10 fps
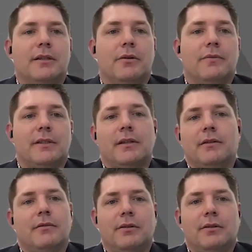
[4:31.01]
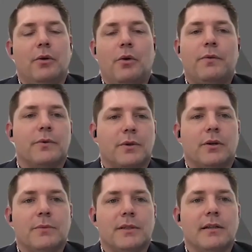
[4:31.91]
you know, obviously an awful
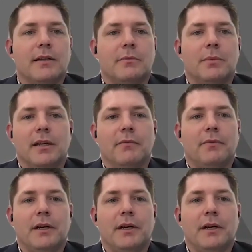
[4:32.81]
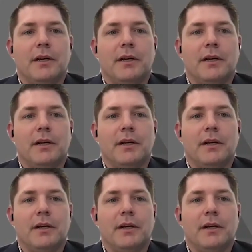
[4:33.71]
circumstance to be in for any of the patients that